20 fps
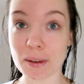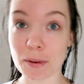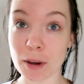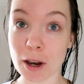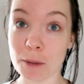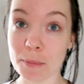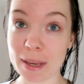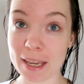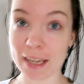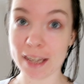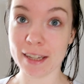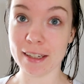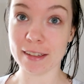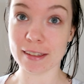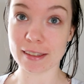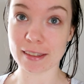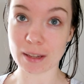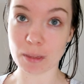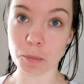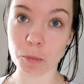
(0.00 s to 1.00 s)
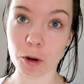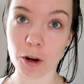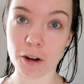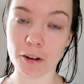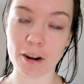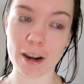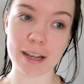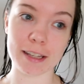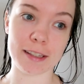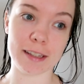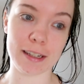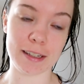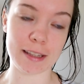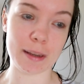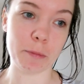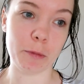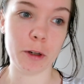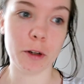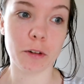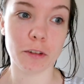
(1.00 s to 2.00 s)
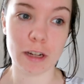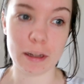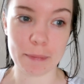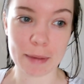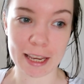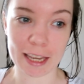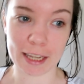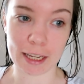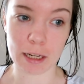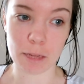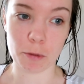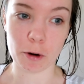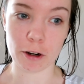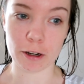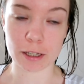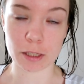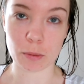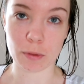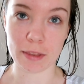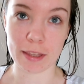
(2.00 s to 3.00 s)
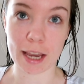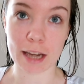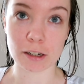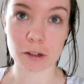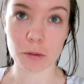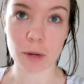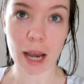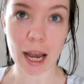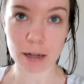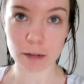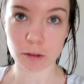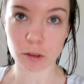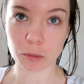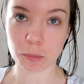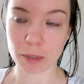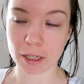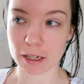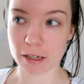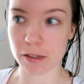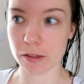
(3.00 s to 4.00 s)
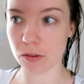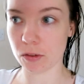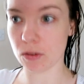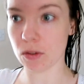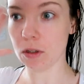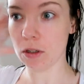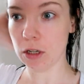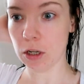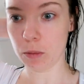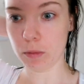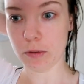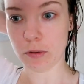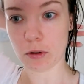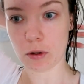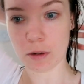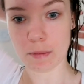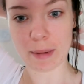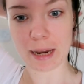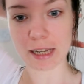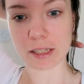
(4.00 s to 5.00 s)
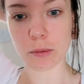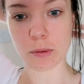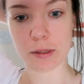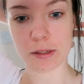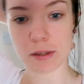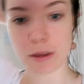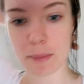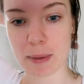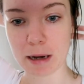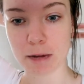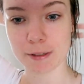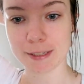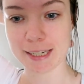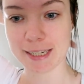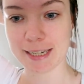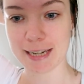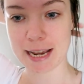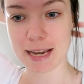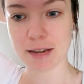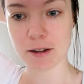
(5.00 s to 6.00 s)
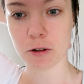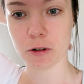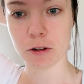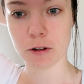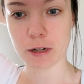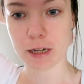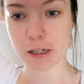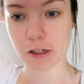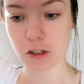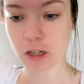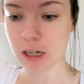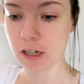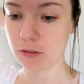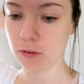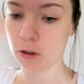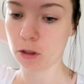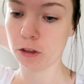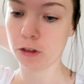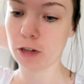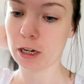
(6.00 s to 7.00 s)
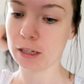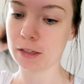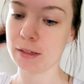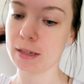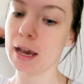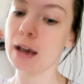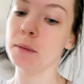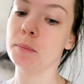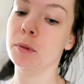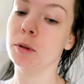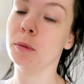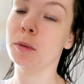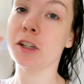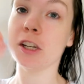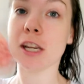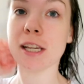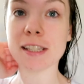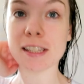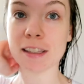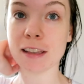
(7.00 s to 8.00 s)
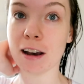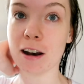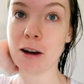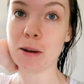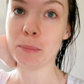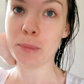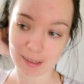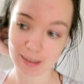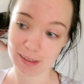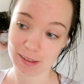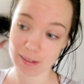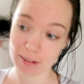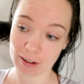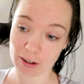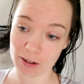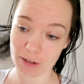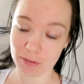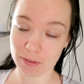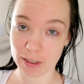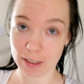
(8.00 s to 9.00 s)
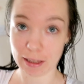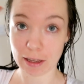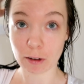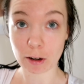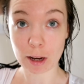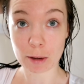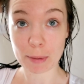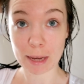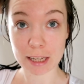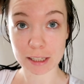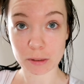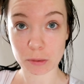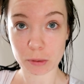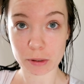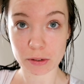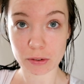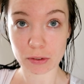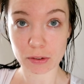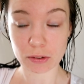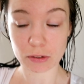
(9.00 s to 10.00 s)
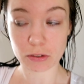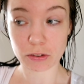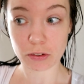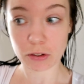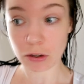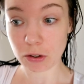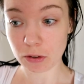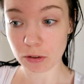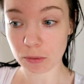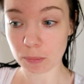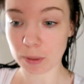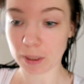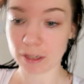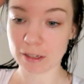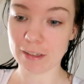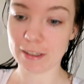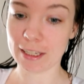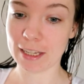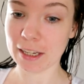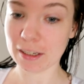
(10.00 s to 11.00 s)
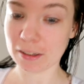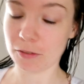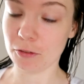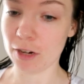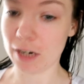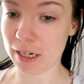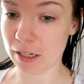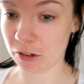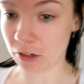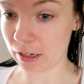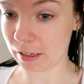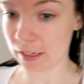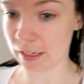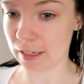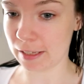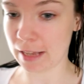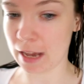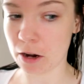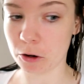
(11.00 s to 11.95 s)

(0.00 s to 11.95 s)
So we are making some progress, except we're not really making any progress with the actual house because no one's gotten back to us about a date or exchange of contracts yet. But we're chasing that up and hopefully they'll get back to us soon because it is is really stressing us